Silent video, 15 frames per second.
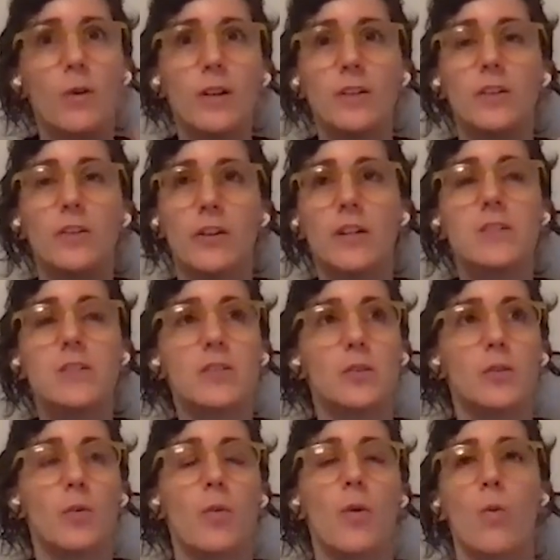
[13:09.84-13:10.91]
what you're
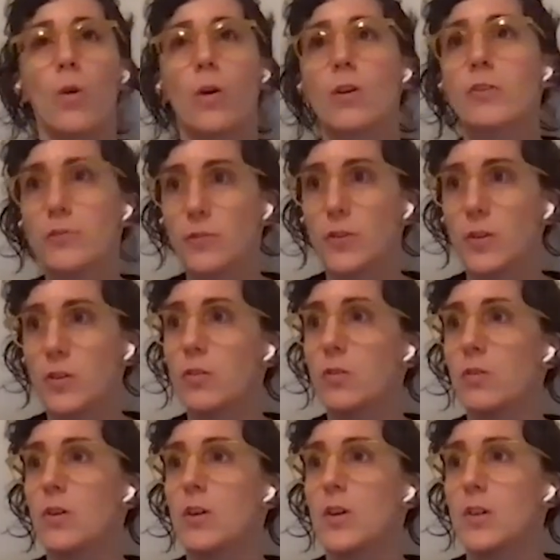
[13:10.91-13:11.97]
into and what works for
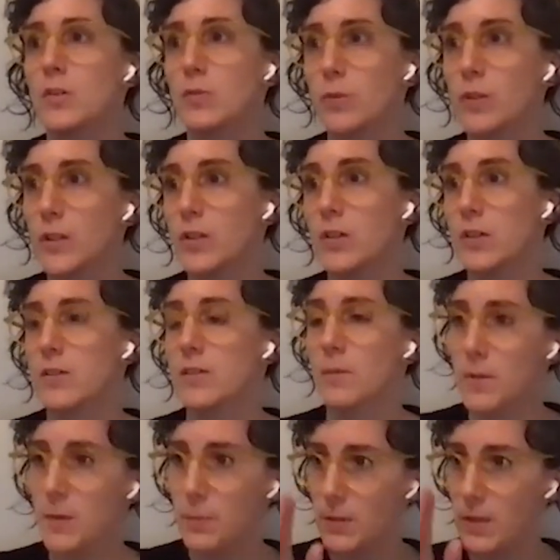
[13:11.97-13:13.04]
you, it's really good. Some
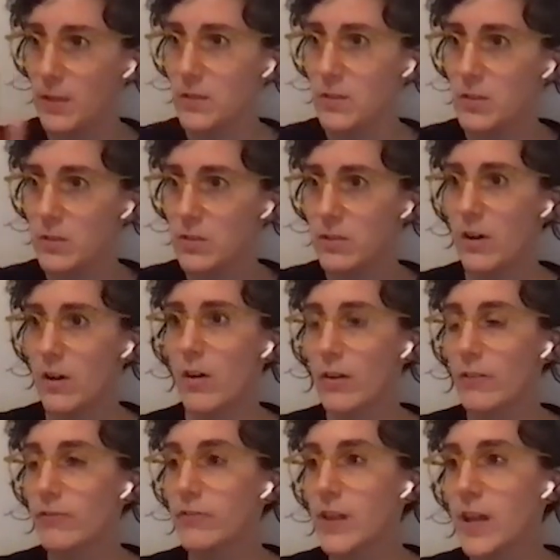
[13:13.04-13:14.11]
people like to just stare at
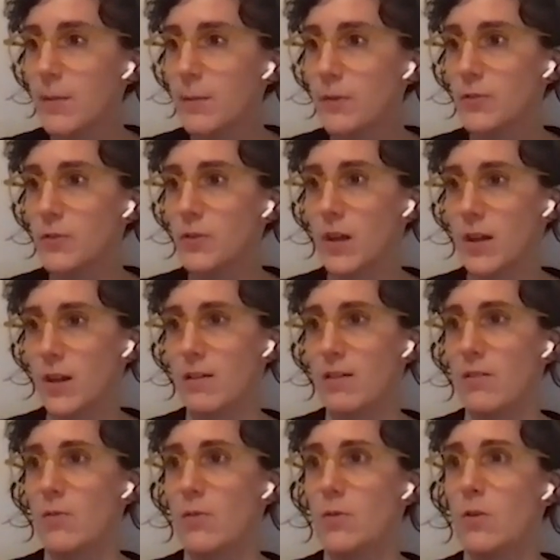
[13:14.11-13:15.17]
a flame if you
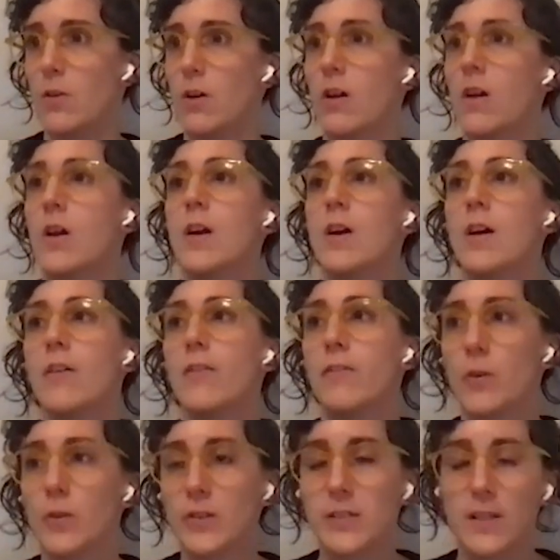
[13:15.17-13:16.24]
can, or
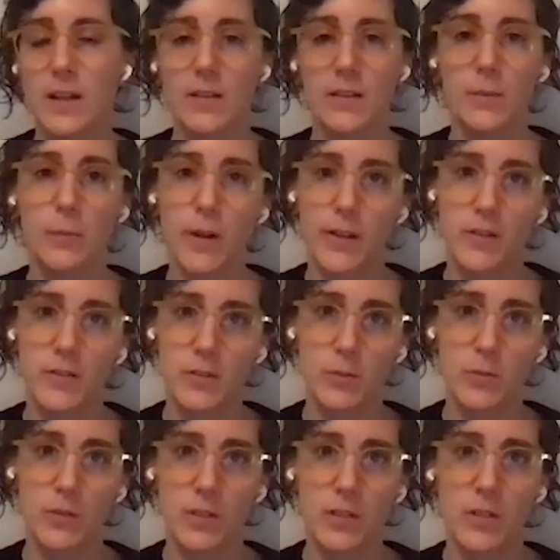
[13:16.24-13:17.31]
focusing on the breath is a
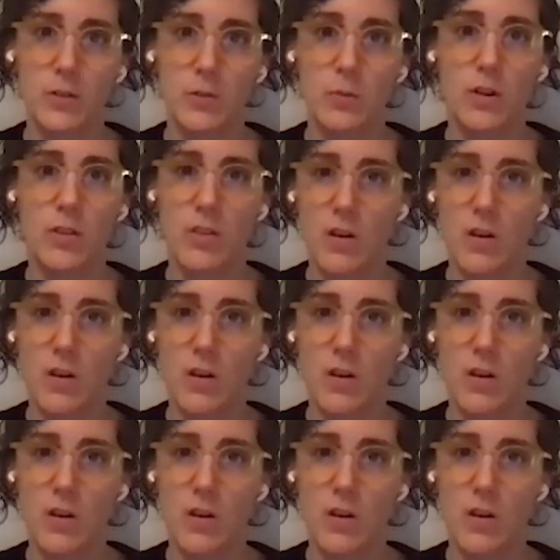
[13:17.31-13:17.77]
really good one